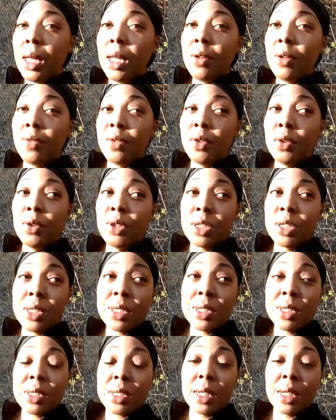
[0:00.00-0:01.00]
If you
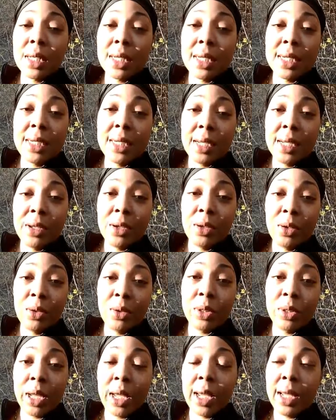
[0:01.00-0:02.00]
just lay
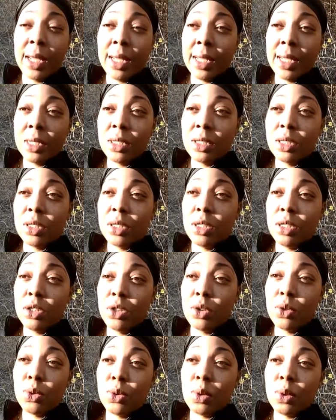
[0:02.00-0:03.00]
down and
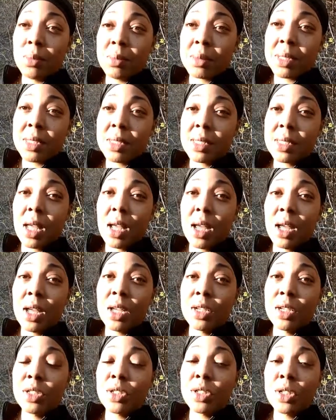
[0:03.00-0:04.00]
do a
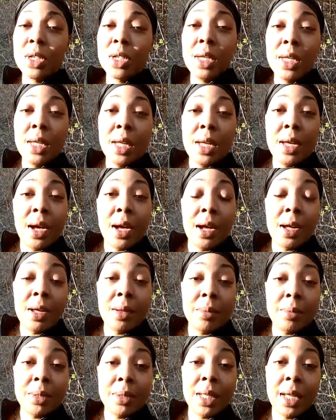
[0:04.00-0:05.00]
massage
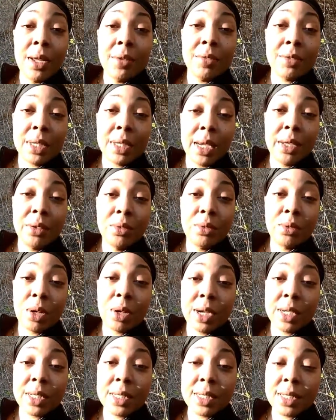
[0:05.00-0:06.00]
left and
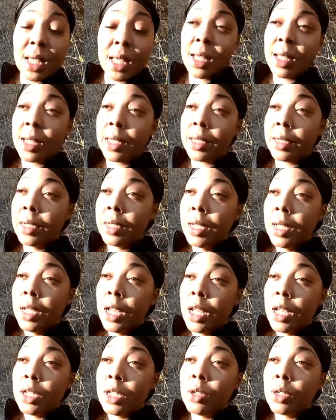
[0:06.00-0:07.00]
right side,
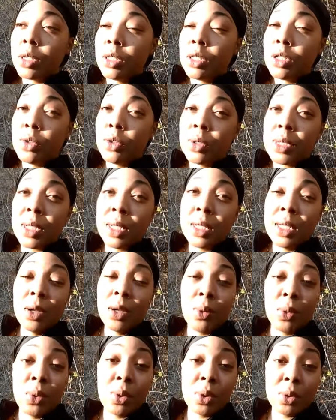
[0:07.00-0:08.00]
you can choose
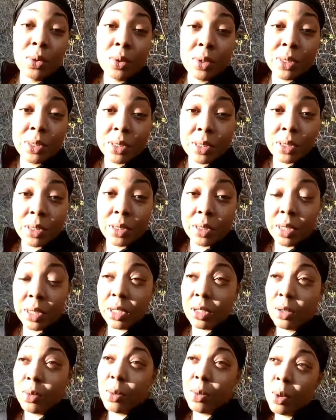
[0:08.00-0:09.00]
any oils
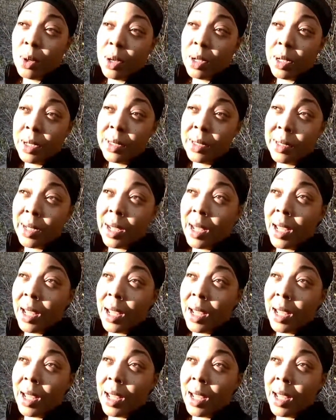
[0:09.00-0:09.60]
that you want.